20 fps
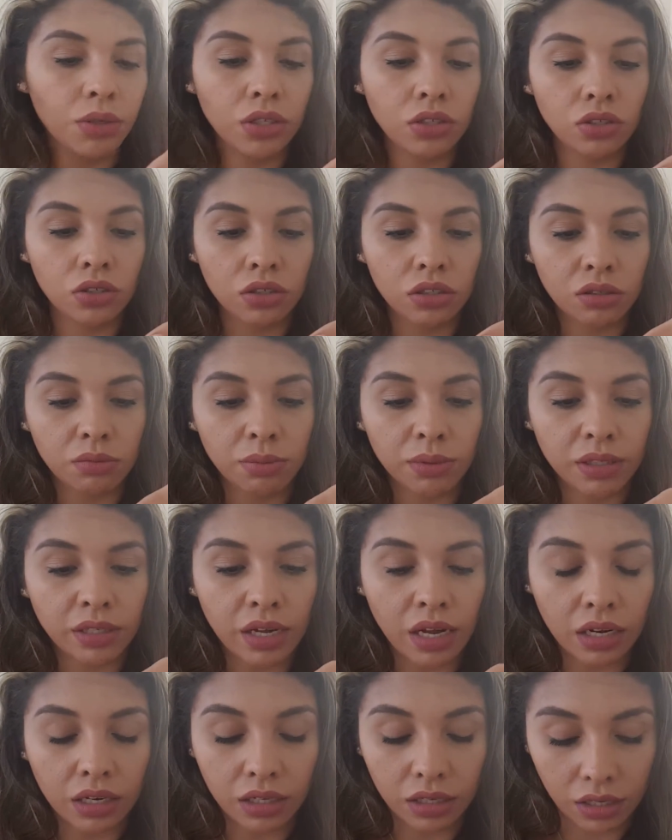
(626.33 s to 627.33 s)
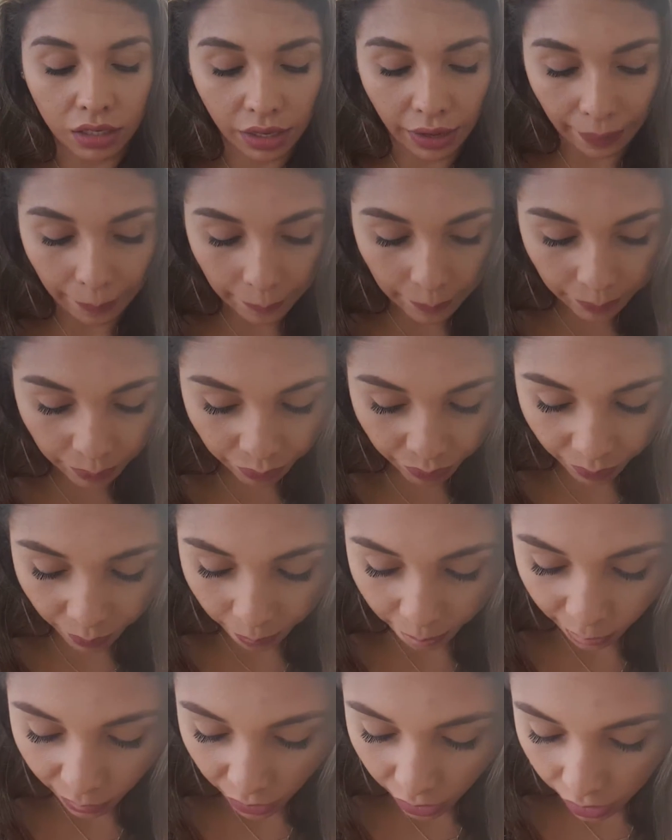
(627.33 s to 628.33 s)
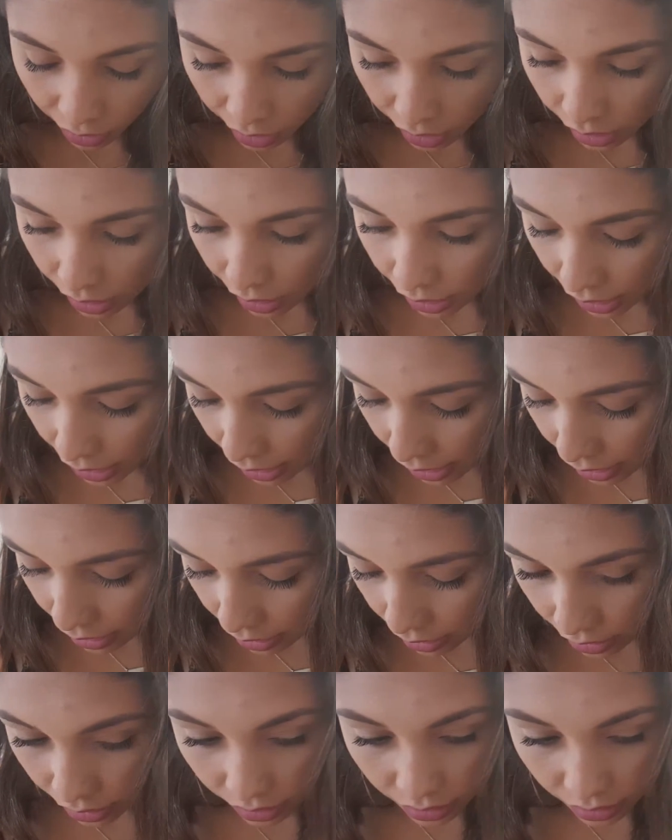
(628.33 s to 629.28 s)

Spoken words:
precious metallic, yeah. And